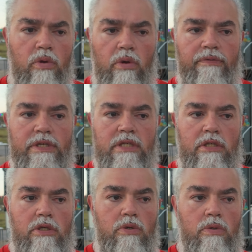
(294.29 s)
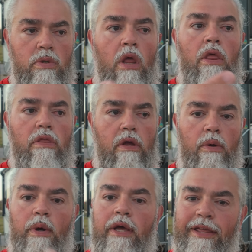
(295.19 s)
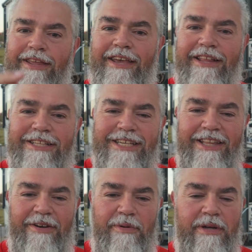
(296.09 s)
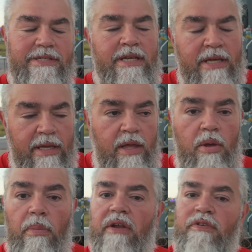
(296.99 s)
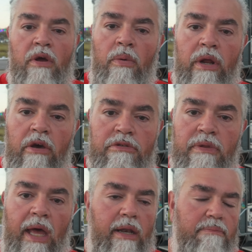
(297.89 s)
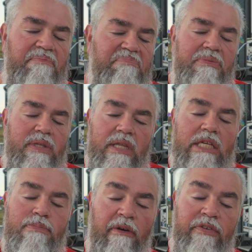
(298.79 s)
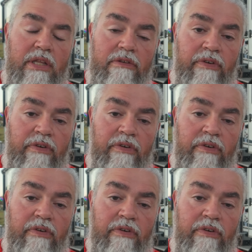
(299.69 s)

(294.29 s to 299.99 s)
No, if I send you their way. Yeah, that's how that works. But if you don't want to go through that, that's perfectly